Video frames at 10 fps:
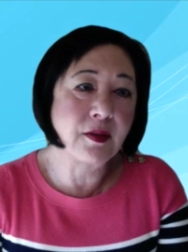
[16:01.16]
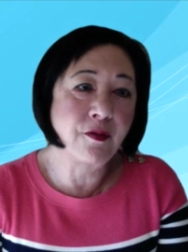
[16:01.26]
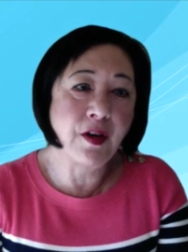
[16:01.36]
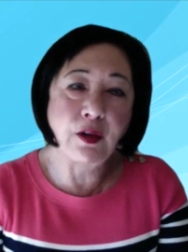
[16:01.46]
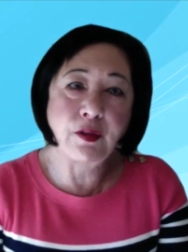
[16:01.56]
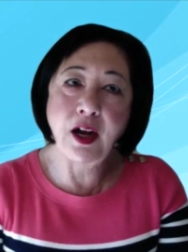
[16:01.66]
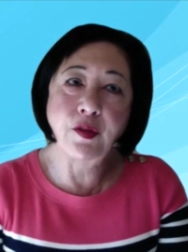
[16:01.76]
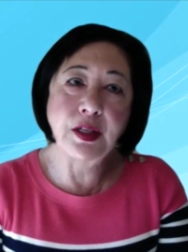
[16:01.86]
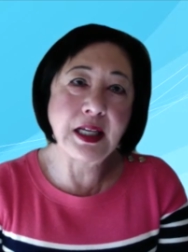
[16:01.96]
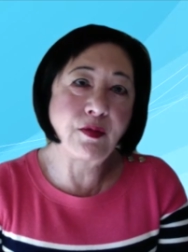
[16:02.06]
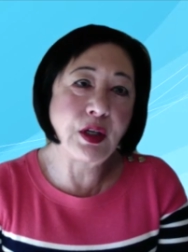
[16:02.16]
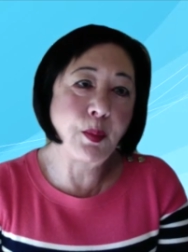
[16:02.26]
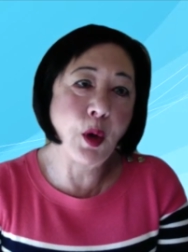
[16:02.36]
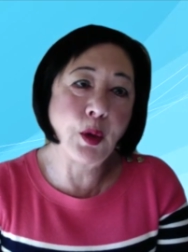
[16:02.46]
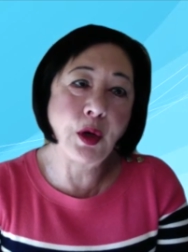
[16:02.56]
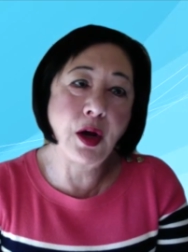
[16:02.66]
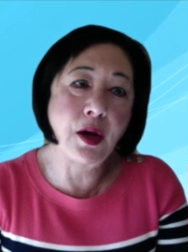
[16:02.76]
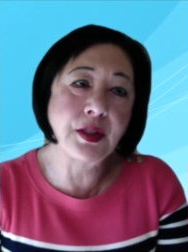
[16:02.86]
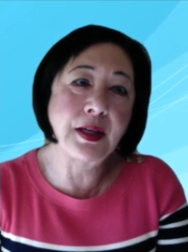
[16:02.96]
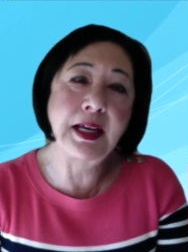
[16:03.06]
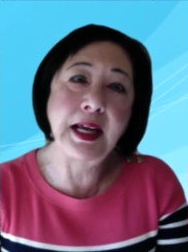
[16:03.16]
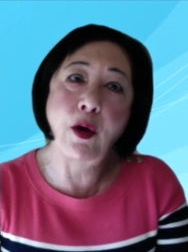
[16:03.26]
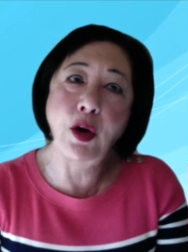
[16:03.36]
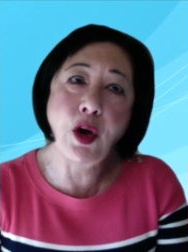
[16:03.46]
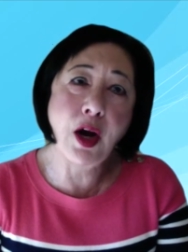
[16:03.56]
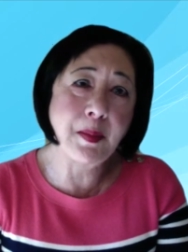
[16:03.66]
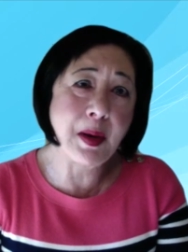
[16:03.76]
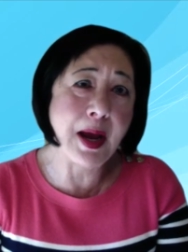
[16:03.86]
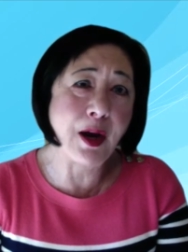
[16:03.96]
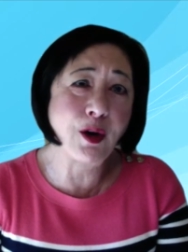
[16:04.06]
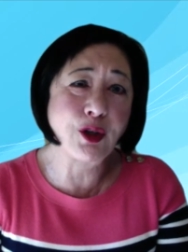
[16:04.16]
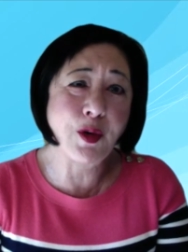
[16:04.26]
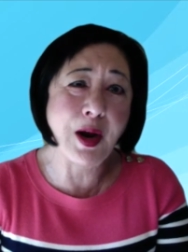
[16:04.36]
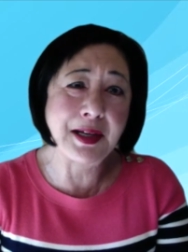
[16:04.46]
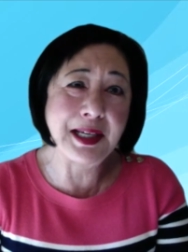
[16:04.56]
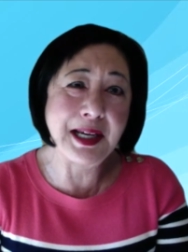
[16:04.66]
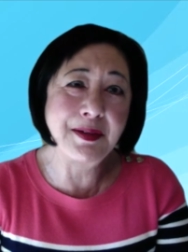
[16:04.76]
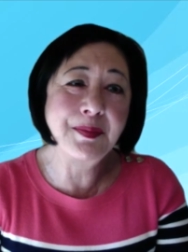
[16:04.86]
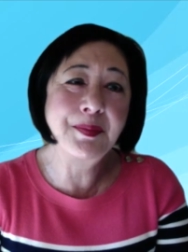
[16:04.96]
follow the health and safety protocols and get our economy back on track again.